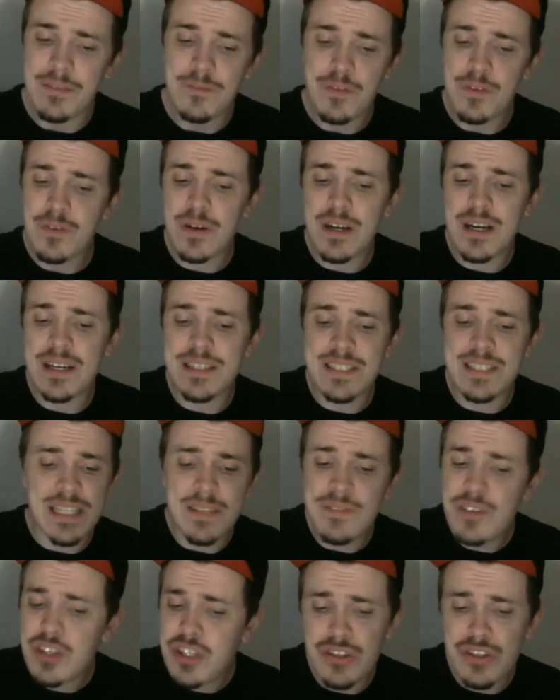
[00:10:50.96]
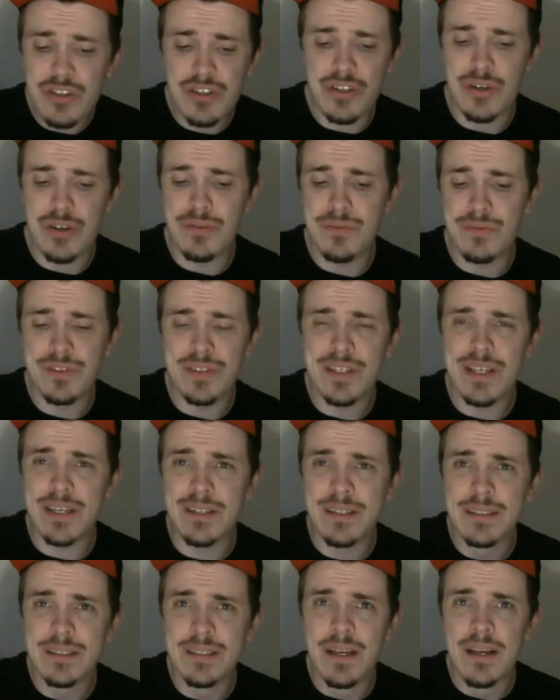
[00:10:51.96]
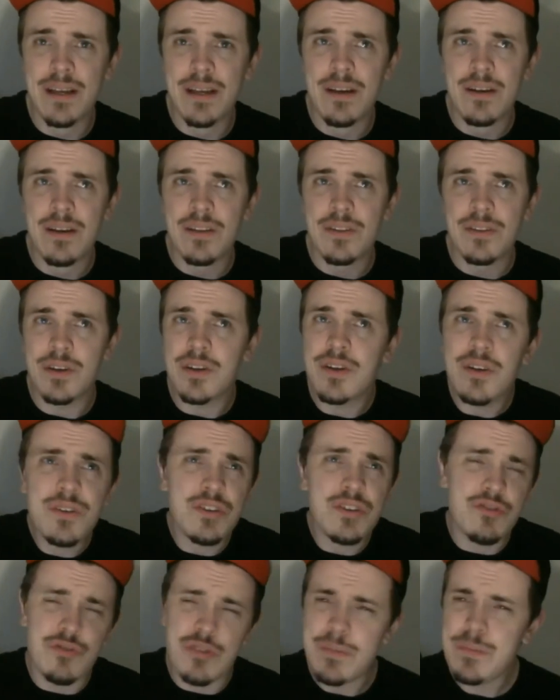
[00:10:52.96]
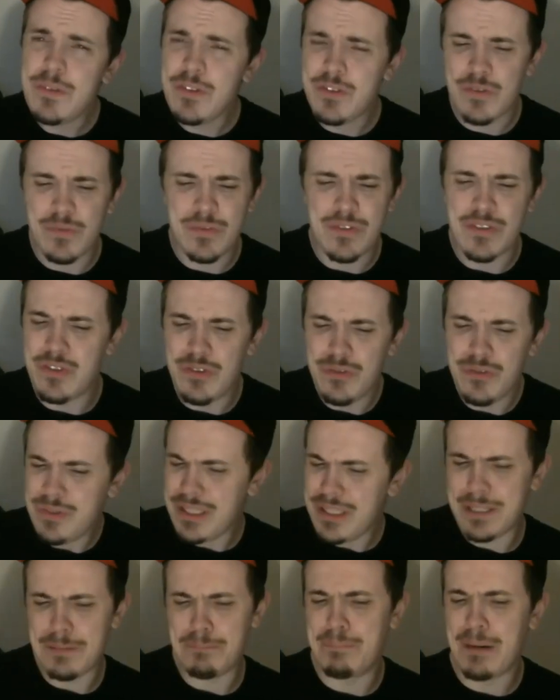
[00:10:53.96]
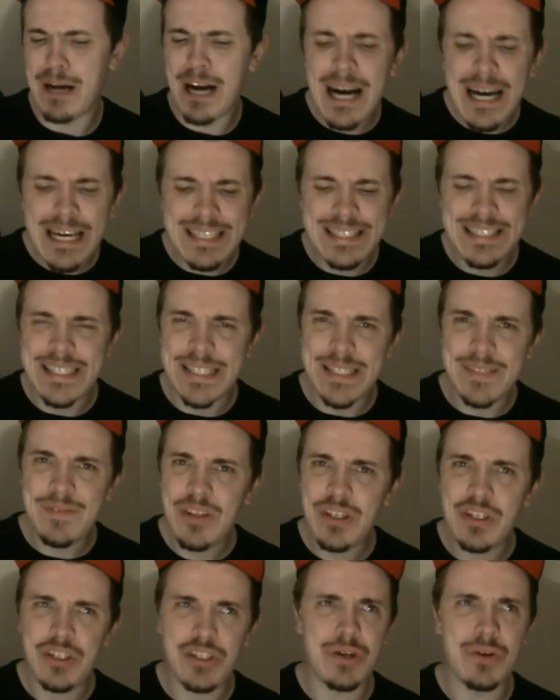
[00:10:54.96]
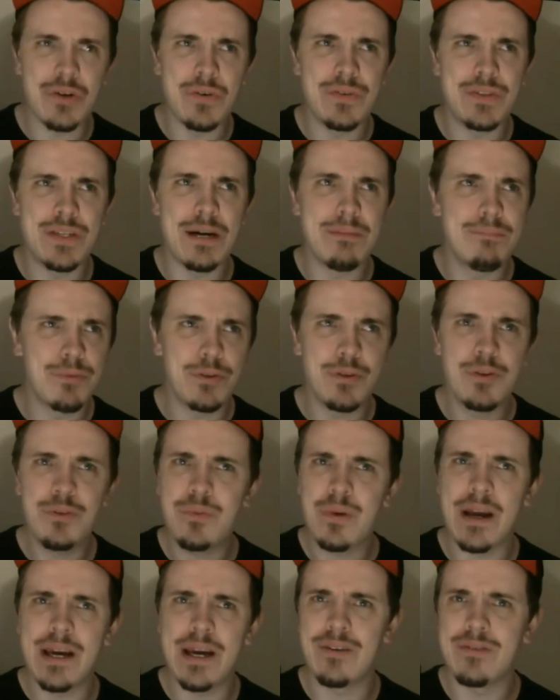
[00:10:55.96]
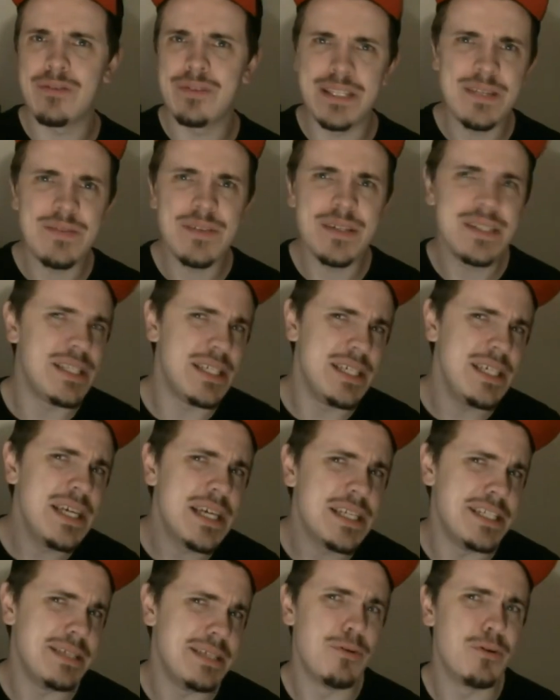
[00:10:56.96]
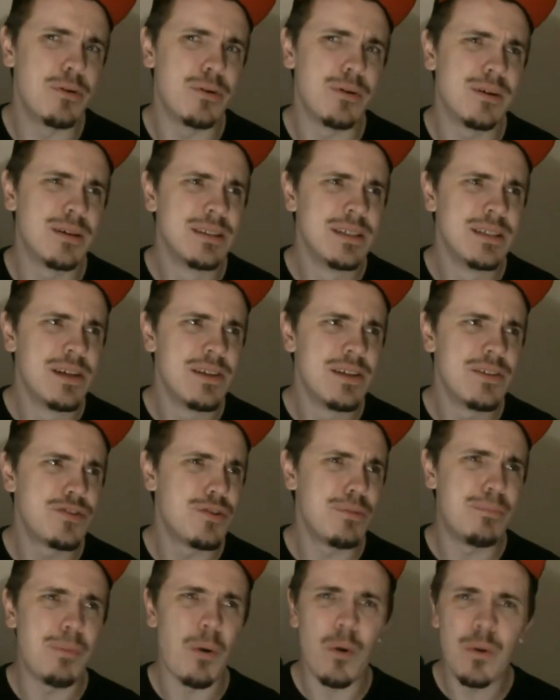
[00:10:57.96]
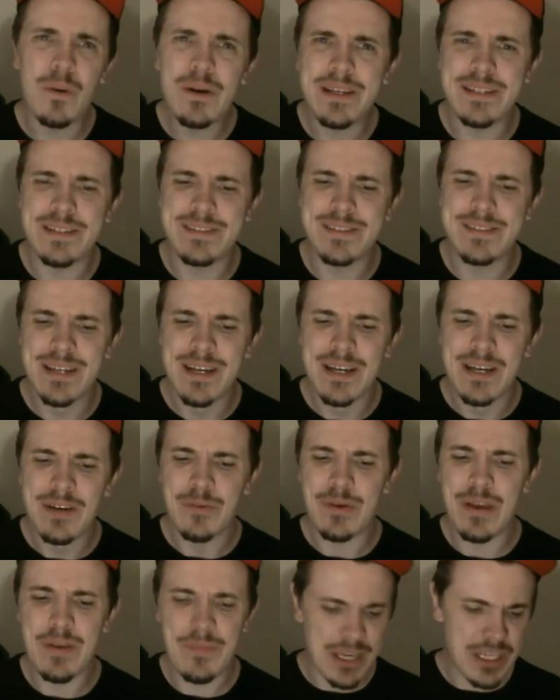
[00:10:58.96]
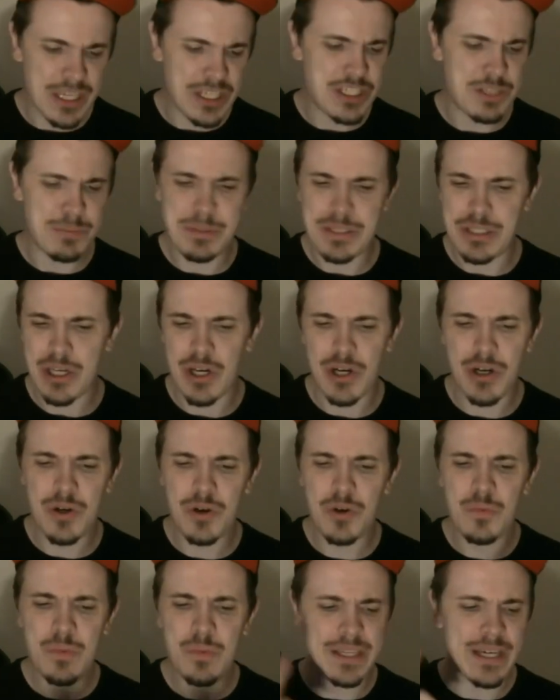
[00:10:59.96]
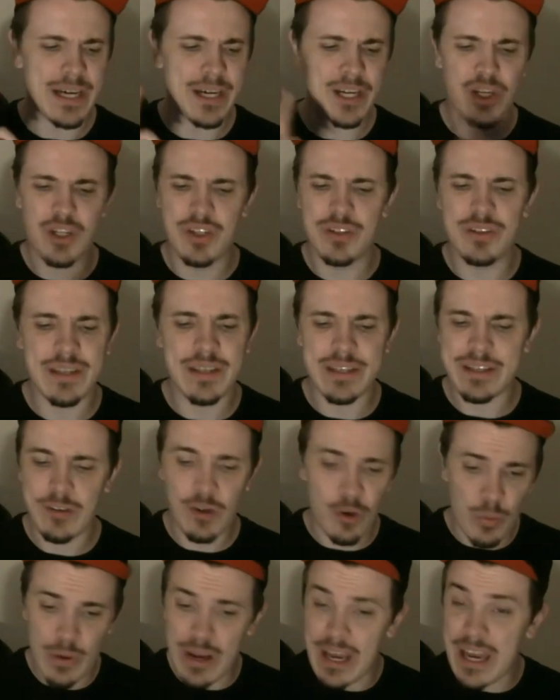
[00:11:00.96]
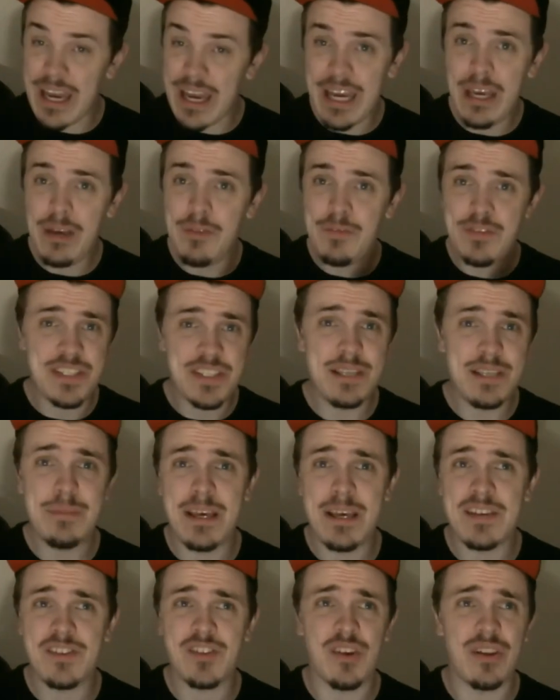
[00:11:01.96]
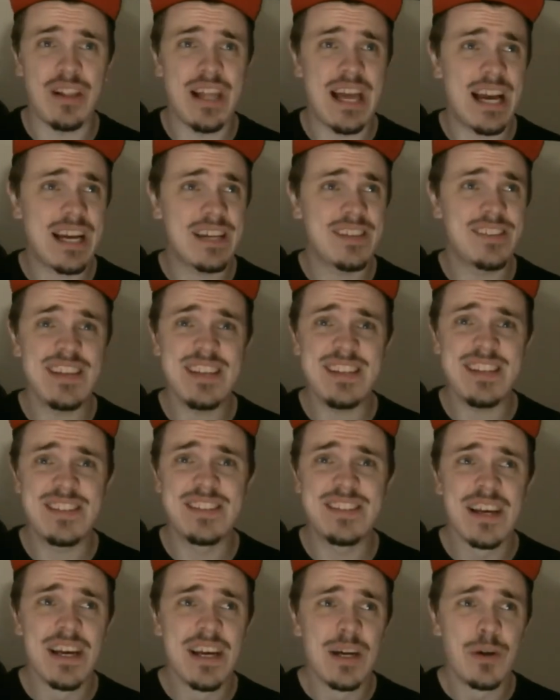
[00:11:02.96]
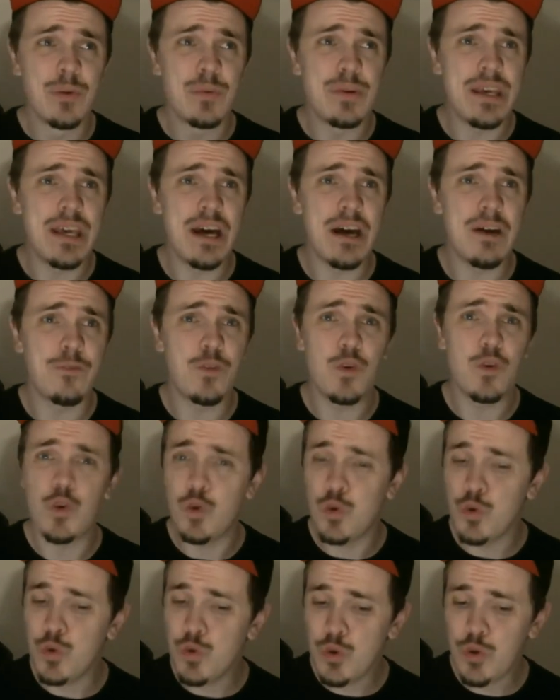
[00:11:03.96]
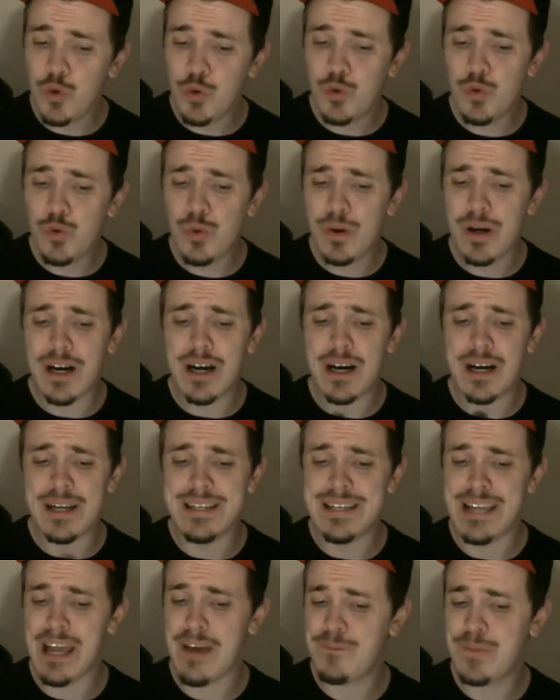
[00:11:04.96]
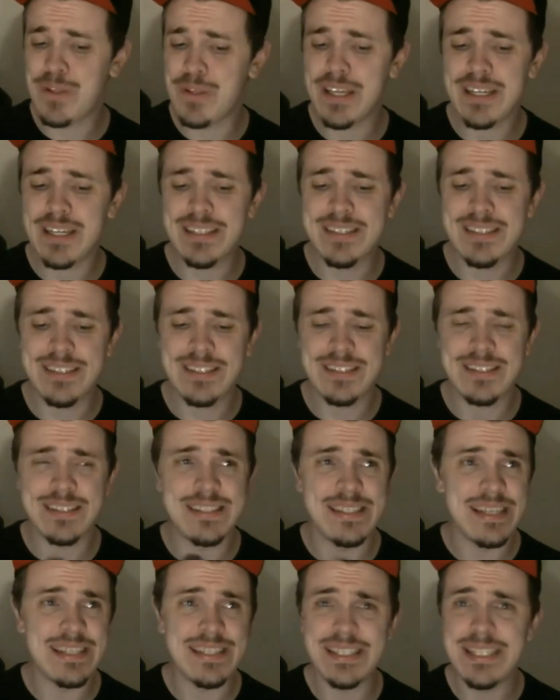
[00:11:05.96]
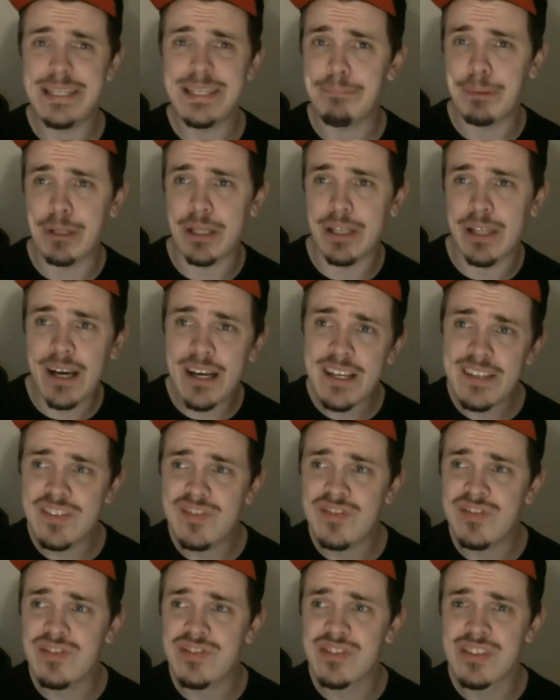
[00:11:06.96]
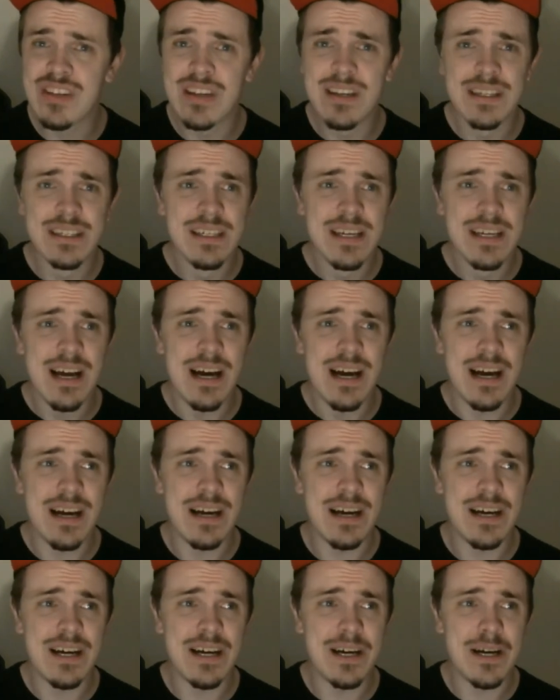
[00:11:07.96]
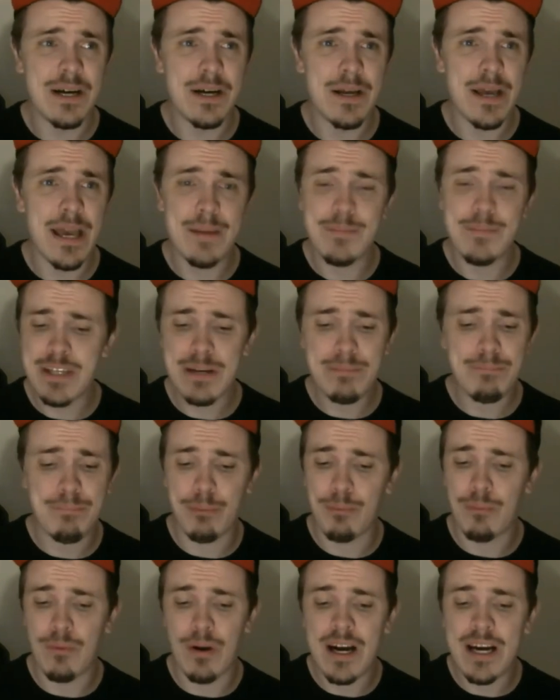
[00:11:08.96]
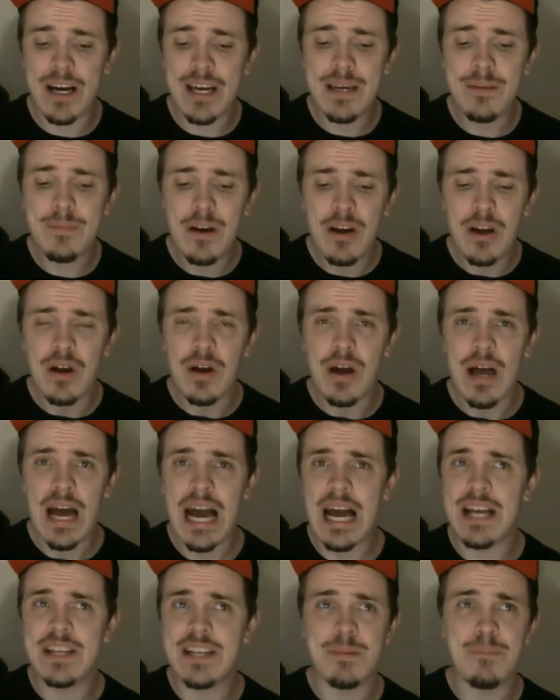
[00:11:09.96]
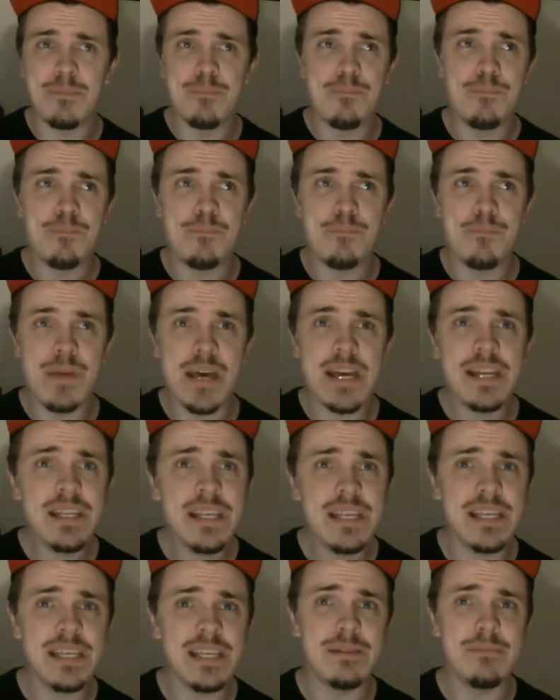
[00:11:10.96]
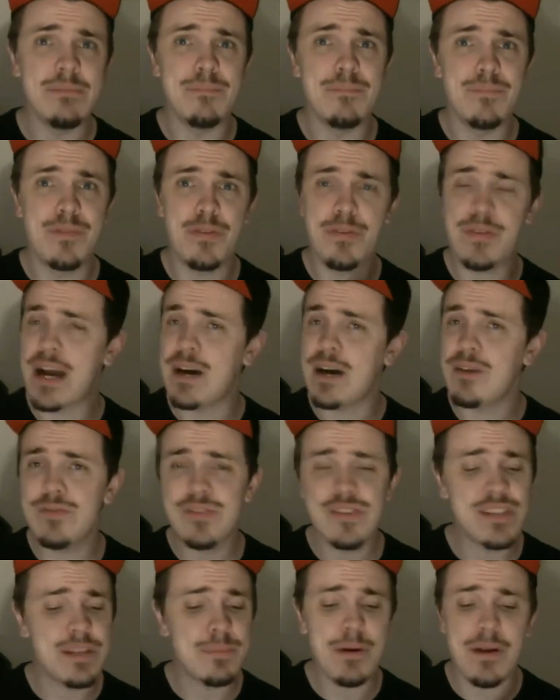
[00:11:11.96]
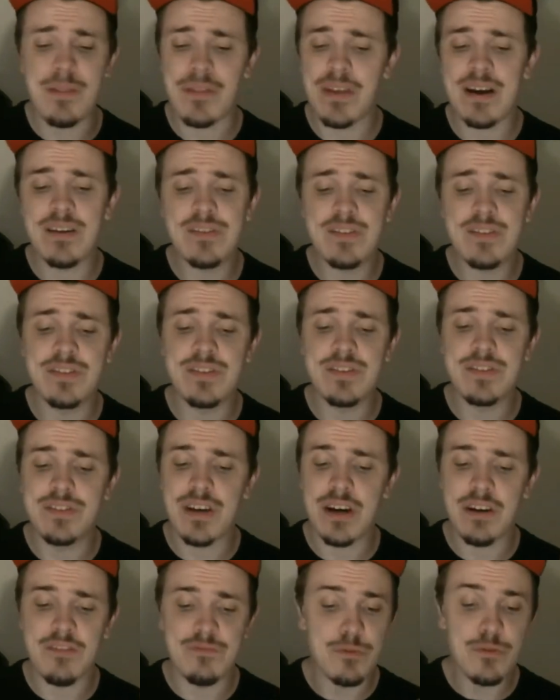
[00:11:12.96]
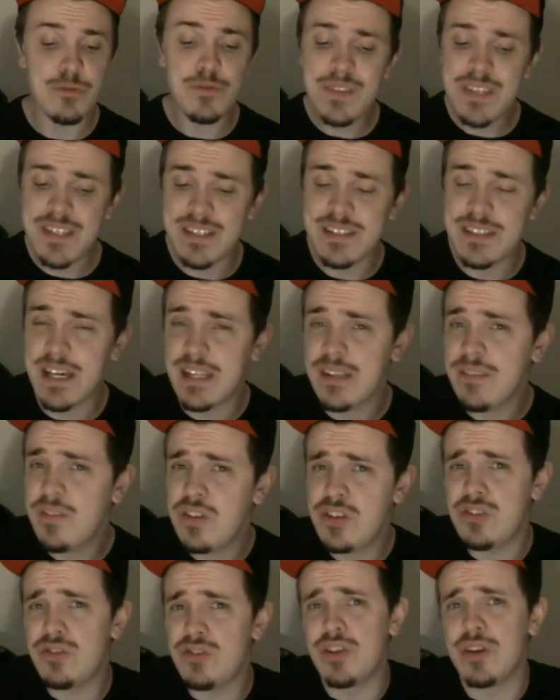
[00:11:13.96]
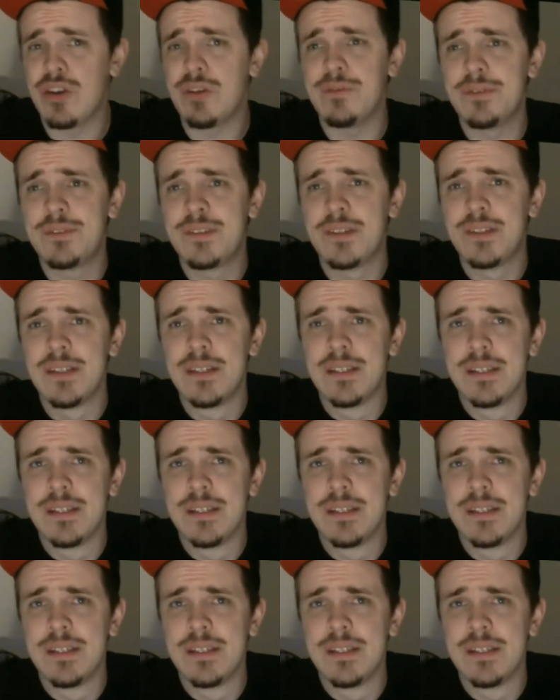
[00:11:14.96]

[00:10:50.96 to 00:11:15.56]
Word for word: for uh, television shows, like look at all the streaming services. You don't need to buy TV shows on Blu-ray or DVD anymore. There's no point. We have HBO. We got like Crave, CBS All Access. We have Hulu, uh, Netflix, Disney Plus, uh, Amazon Prime has many thousands upon thousands of movies and television shows.